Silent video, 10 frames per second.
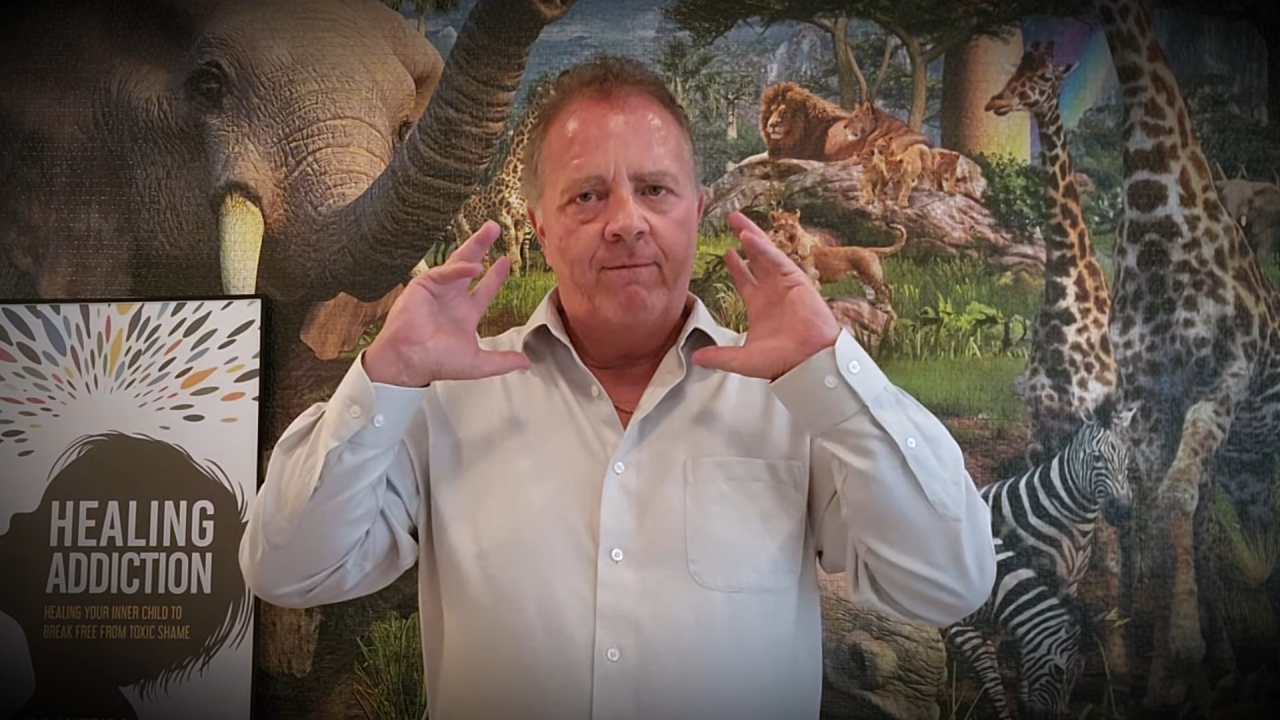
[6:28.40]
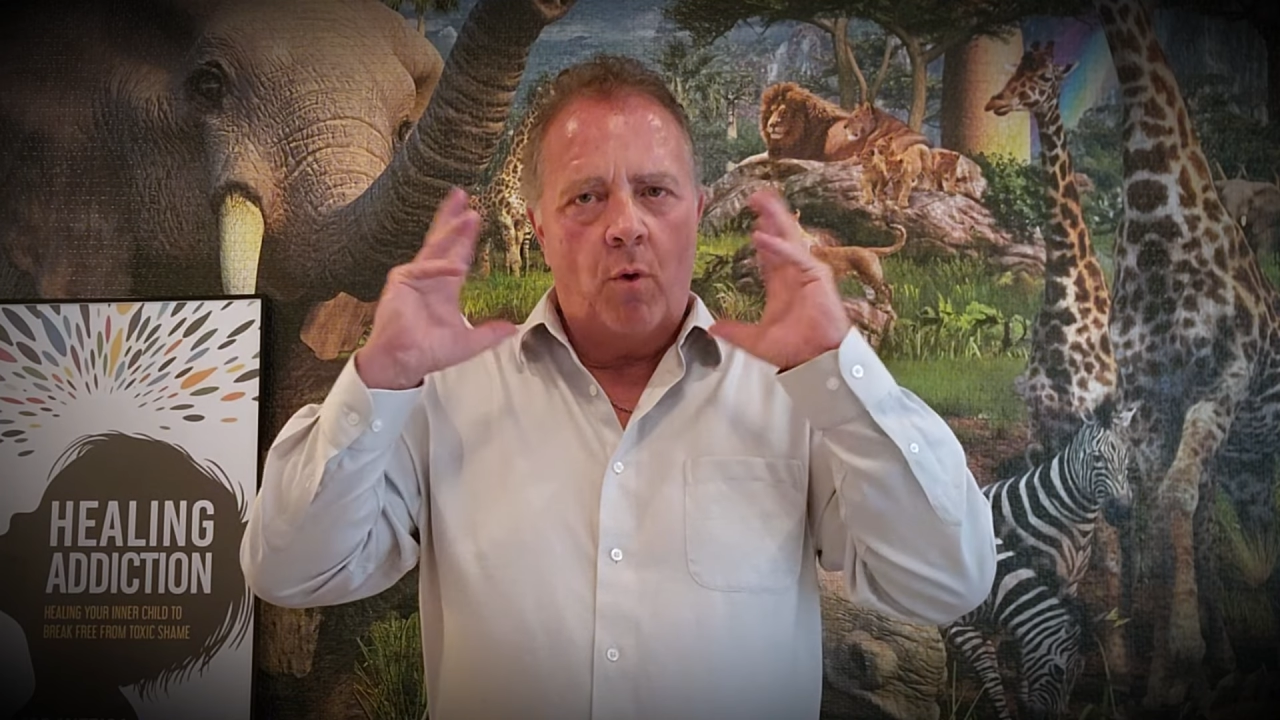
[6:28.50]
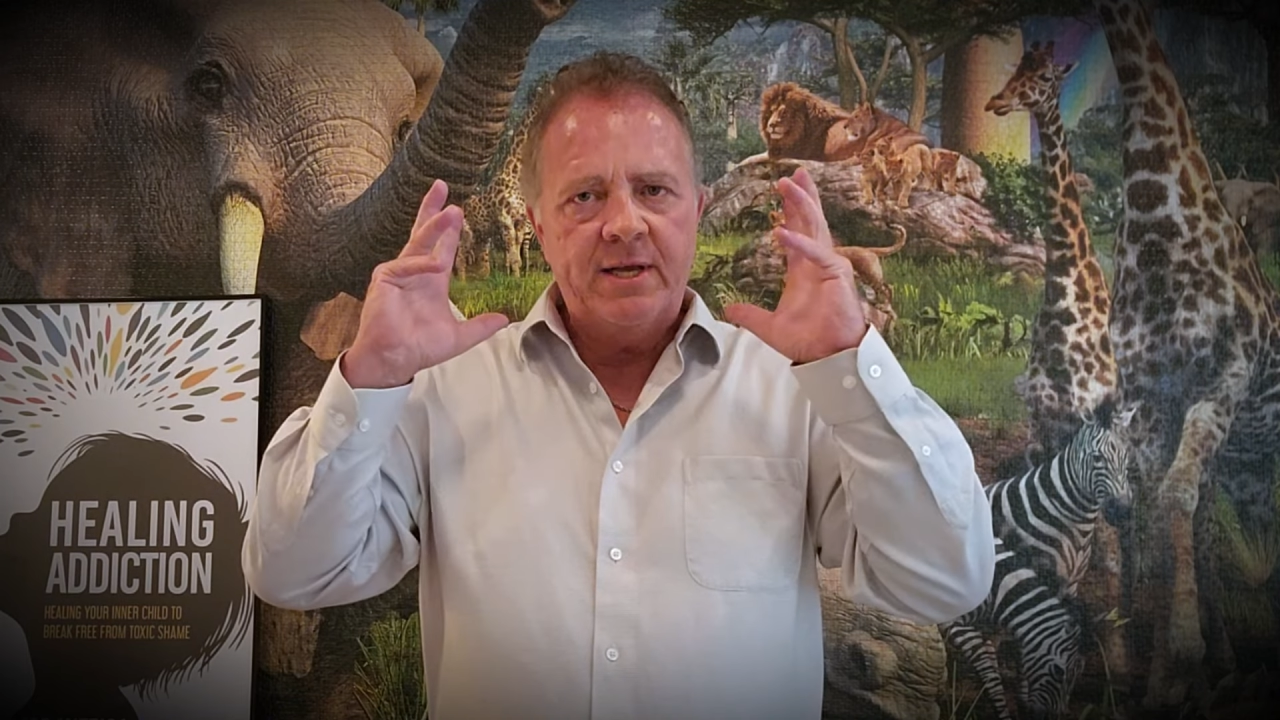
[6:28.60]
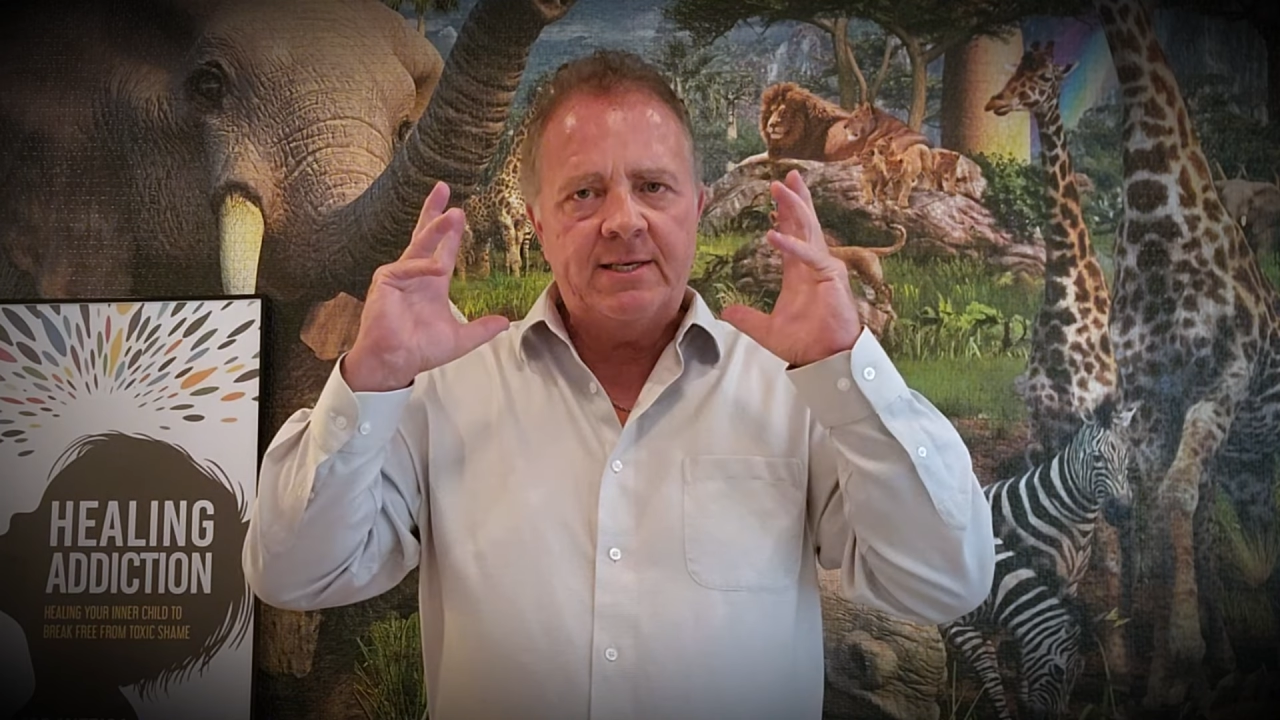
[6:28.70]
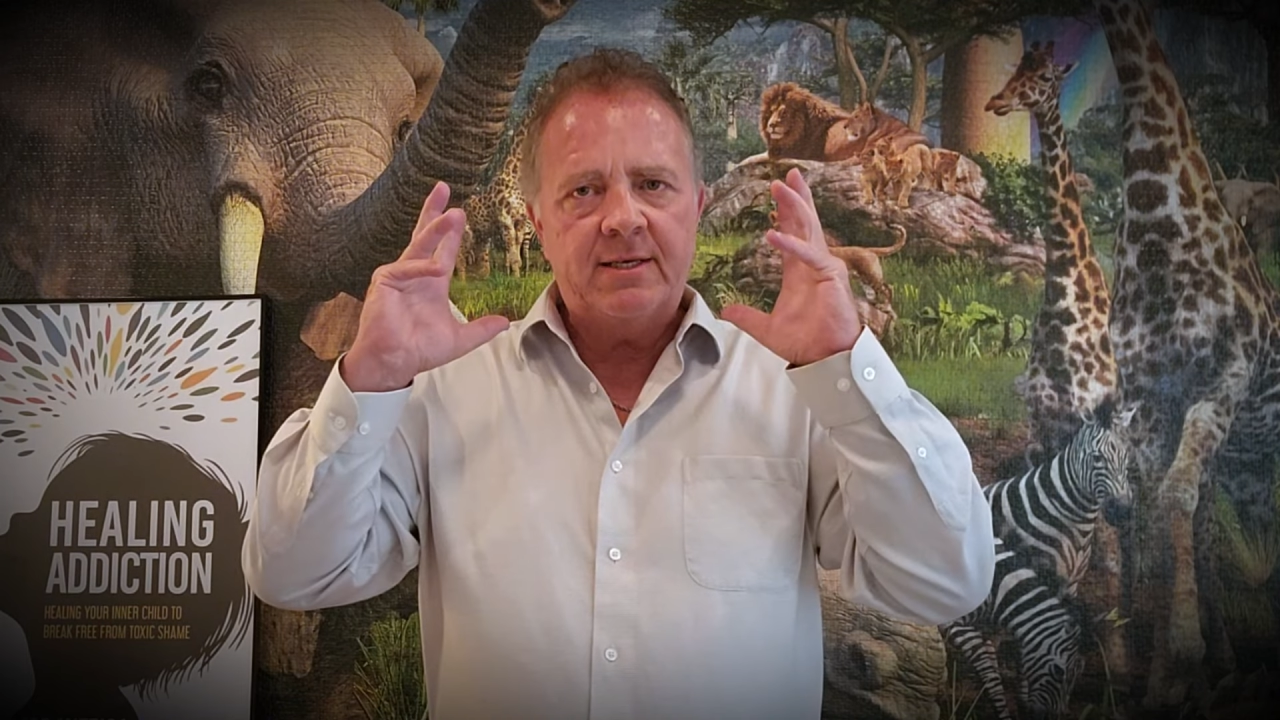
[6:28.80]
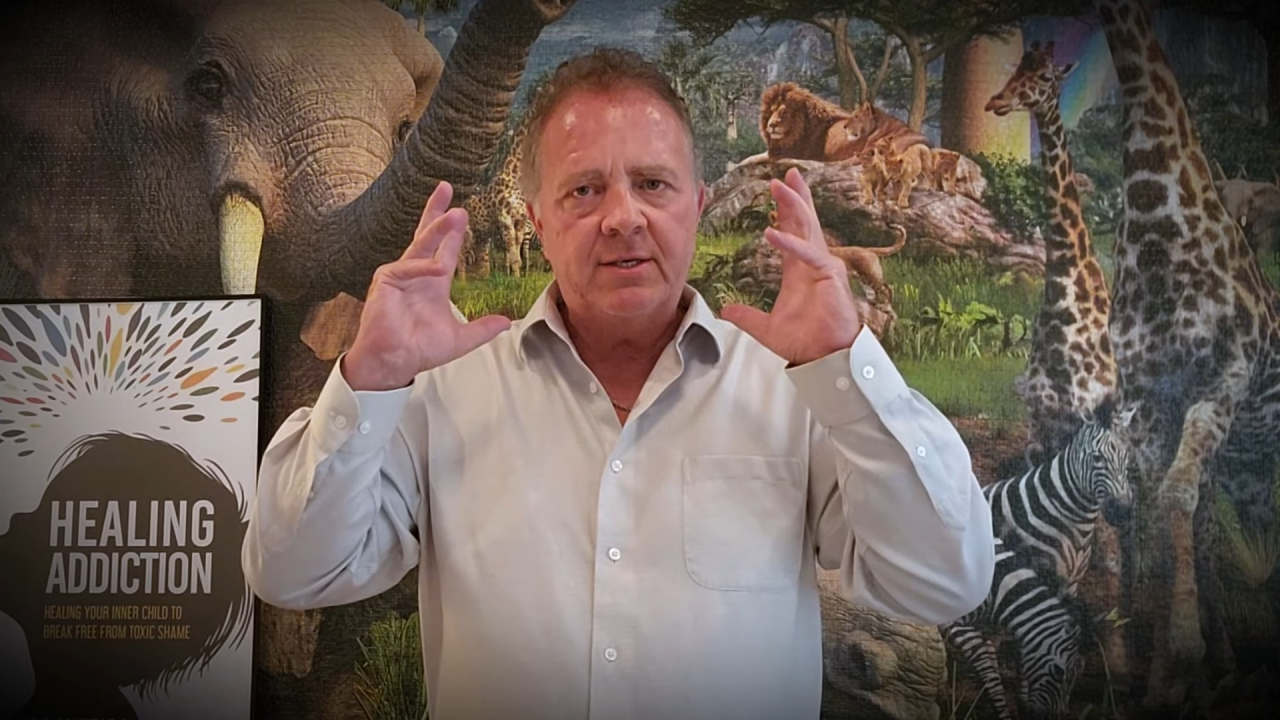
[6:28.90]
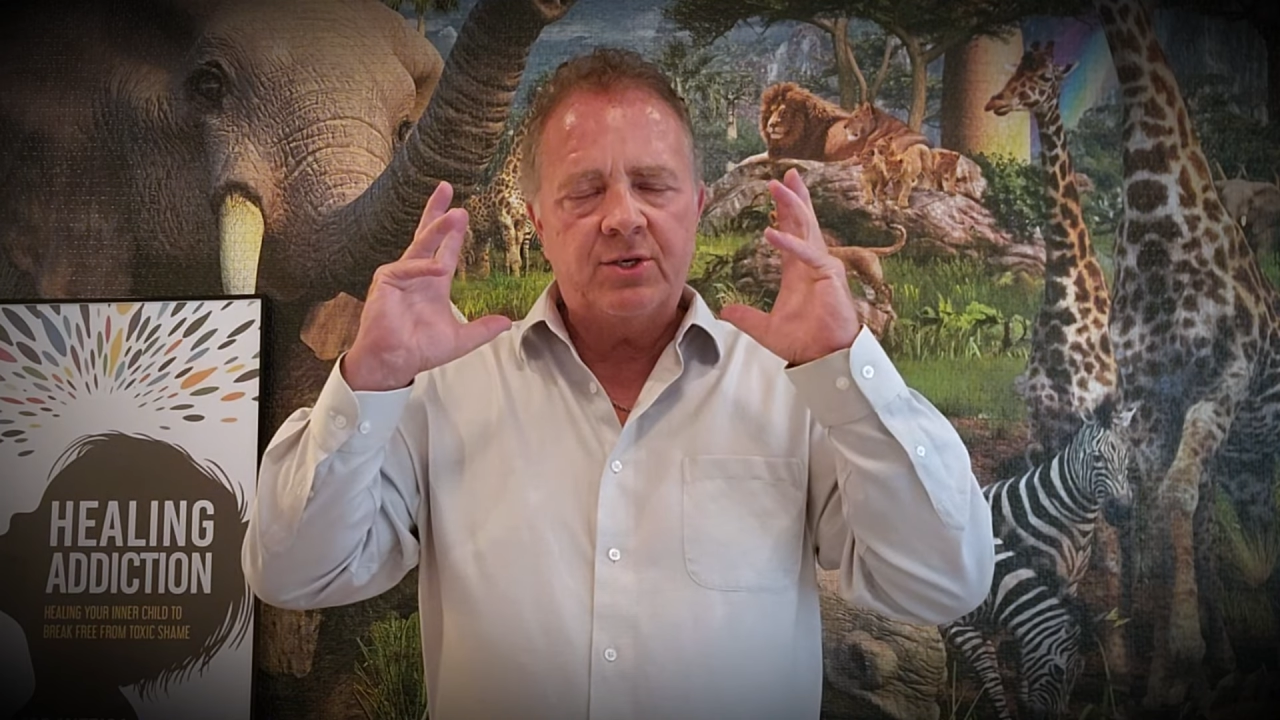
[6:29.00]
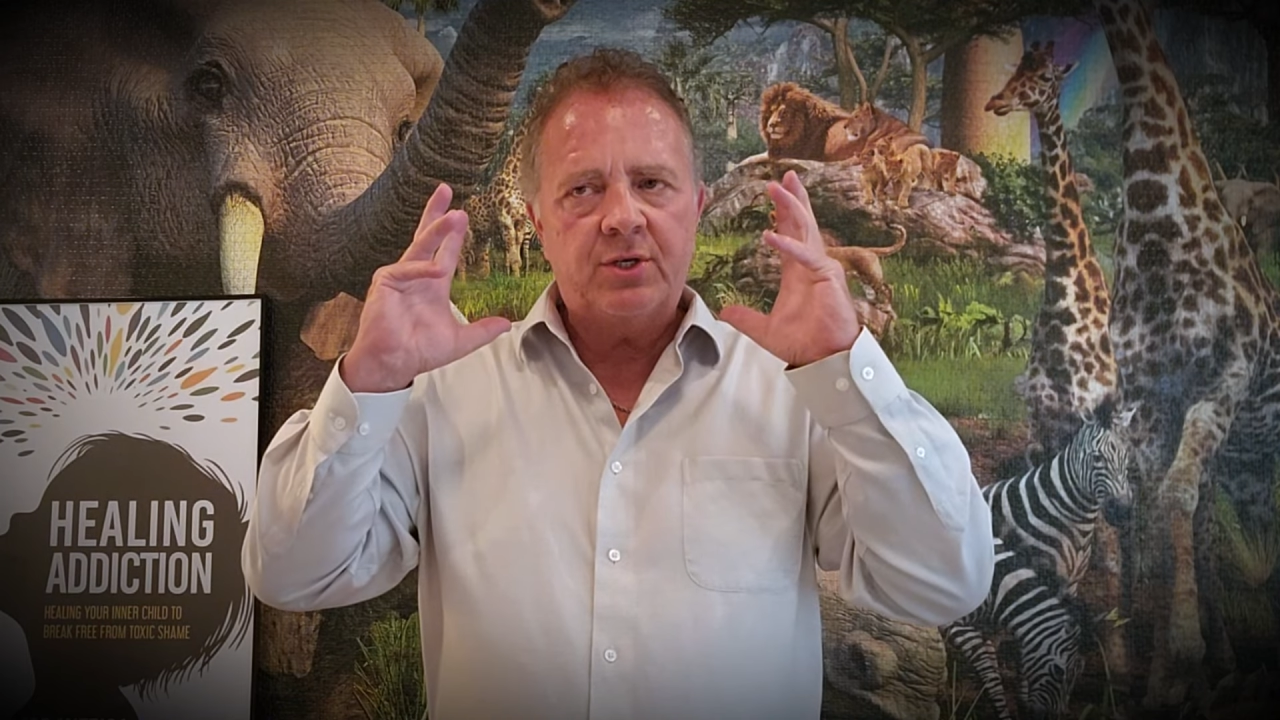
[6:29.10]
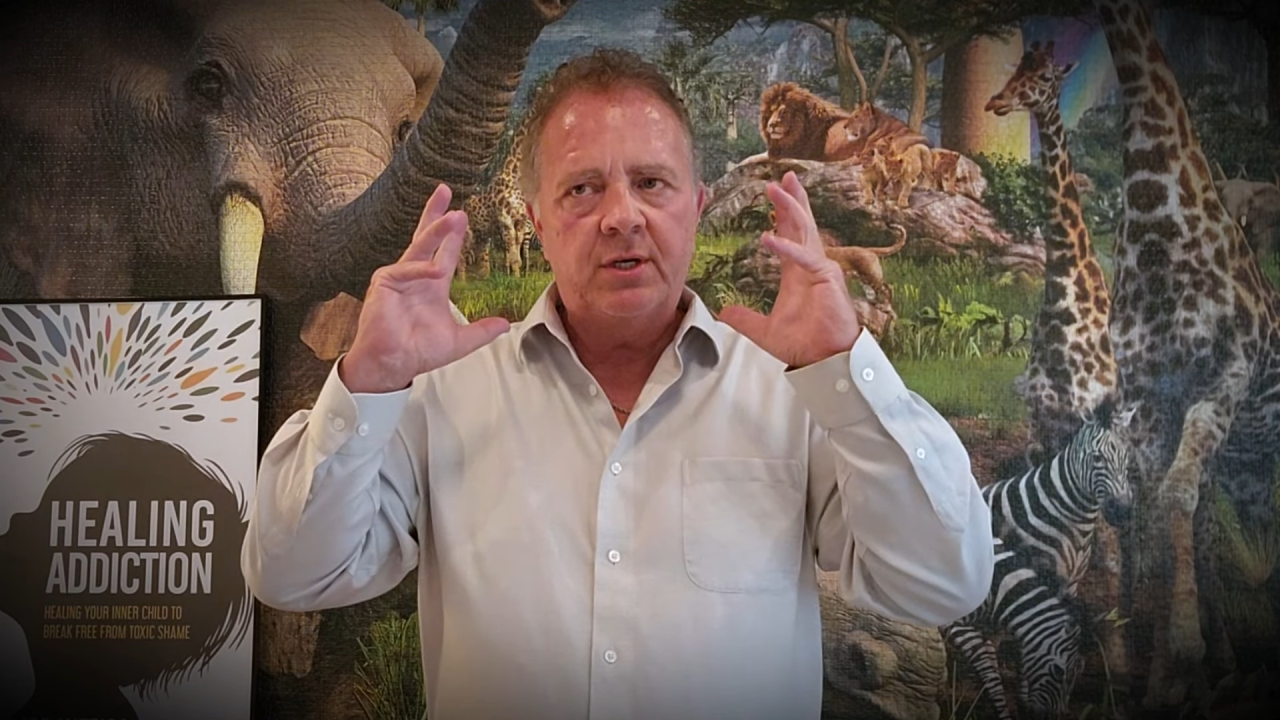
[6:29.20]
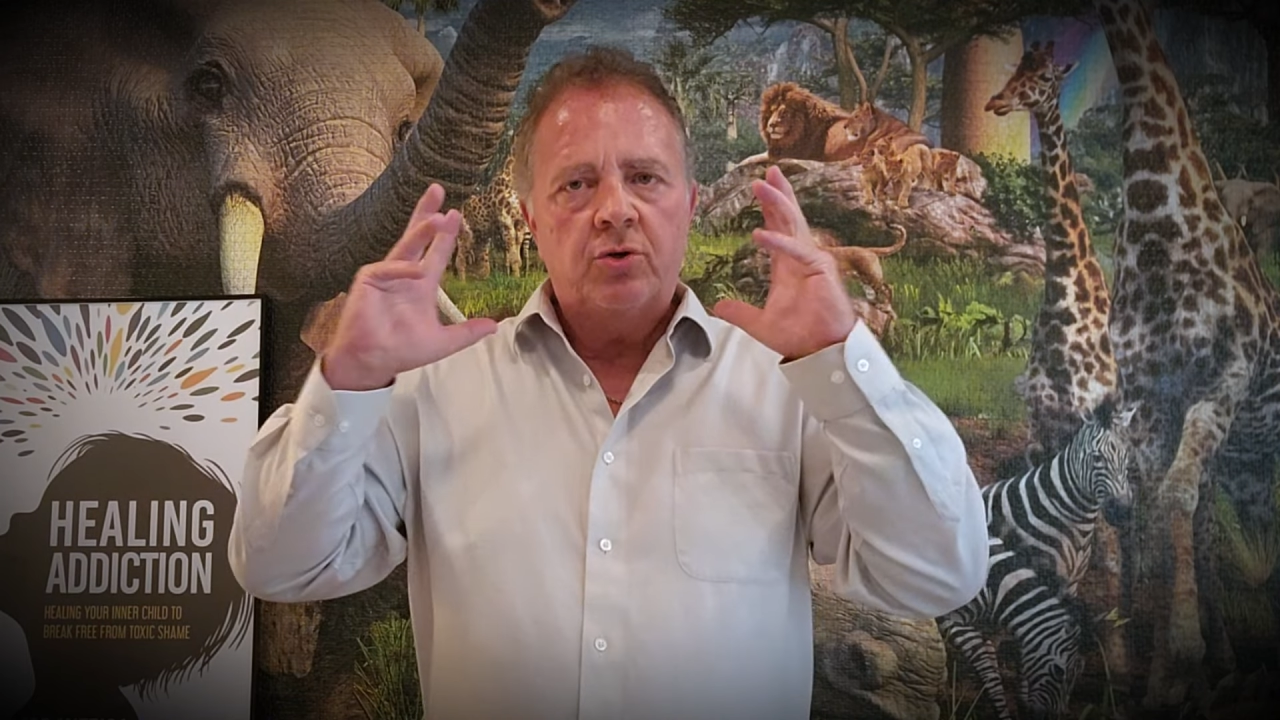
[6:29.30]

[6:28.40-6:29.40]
voices